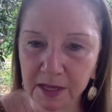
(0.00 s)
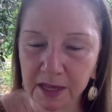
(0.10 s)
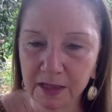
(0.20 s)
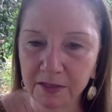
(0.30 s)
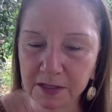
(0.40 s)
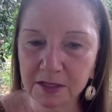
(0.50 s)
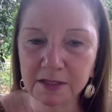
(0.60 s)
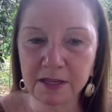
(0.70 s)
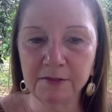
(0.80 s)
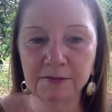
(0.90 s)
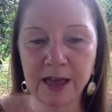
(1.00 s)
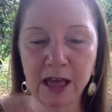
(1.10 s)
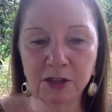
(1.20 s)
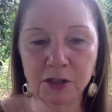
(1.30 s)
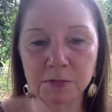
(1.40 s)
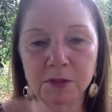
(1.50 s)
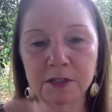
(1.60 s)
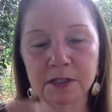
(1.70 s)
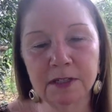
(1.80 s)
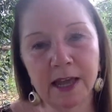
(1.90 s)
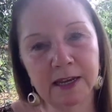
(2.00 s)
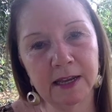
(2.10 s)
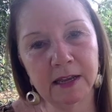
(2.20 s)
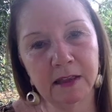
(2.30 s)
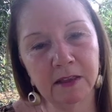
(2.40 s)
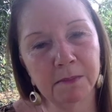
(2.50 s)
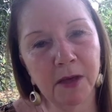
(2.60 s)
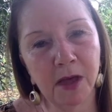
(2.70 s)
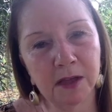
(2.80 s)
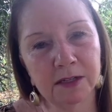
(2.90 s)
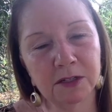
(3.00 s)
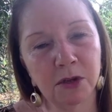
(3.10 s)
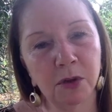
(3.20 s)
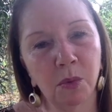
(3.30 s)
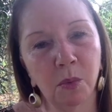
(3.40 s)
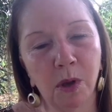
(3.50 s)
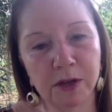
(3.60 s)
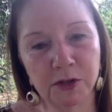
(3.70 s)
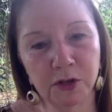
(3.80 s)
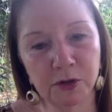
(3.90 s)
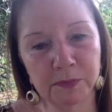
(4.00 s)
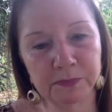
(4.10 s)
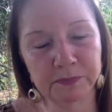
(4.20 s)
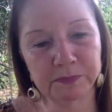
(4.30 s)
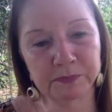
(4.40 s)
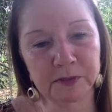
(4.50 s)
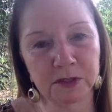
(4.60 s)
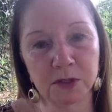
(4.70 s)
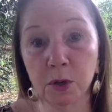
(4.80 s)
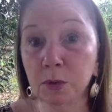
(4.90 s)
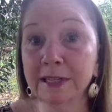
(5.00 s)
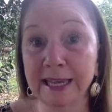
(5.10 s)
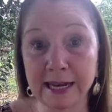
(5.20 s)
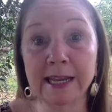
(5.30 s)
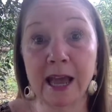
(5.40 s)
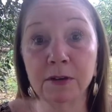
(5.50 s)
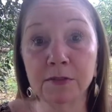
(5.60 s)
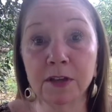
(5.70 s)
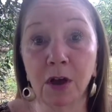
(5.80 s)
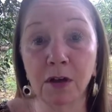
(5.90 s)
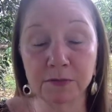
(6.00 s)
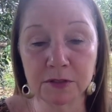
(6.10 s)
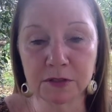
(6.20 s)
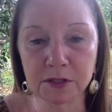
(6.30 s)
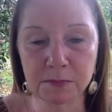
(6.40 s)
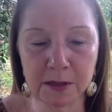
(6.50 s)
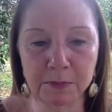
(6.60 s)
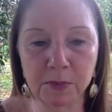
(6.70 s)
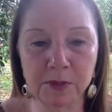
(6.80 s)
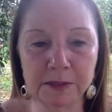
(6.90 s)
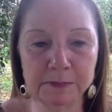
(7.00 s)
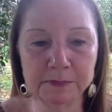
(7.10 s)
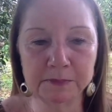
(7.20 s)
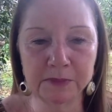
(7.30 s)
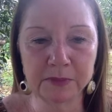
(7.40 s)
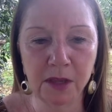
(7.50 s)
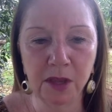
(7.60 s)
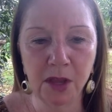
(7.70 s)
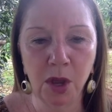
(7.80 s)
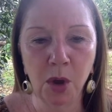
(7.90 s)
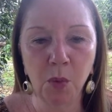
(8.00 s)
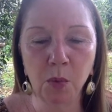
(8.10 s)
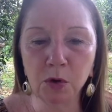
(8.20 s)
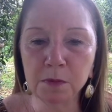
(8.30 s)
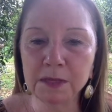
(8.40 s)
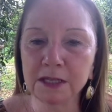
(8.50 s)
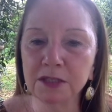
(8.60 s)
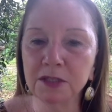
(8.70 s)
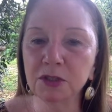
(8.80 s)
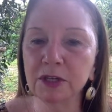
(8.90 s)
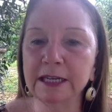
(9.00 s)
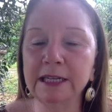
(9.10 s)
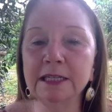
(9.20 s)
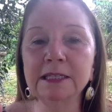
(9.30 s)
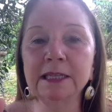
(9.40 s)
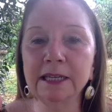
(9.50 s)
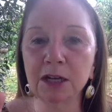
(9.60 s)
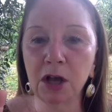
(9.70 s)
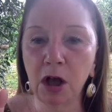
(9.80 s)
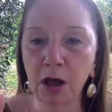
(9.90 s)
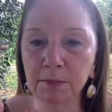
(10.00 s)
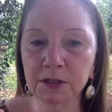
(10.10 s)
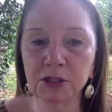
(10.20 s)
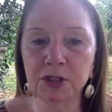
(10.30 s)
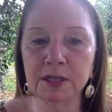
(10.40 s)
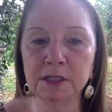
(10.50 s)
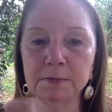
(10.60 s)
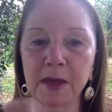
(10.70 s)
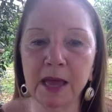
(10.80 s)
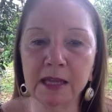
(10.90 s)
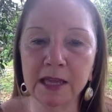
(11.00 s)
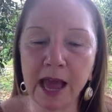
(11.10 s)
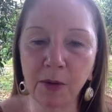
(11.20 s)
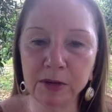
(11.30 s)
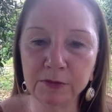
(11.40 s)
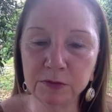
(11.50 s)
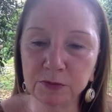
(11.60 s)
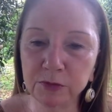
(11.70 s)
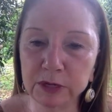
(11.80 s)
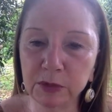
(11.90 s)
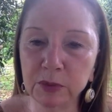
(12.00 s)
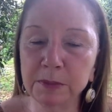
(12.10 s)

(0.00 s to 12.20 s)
This is invaluable to letting the mind wander. So getting out of the office is my point. Workplaces could easily accomplish this by allowing for frequent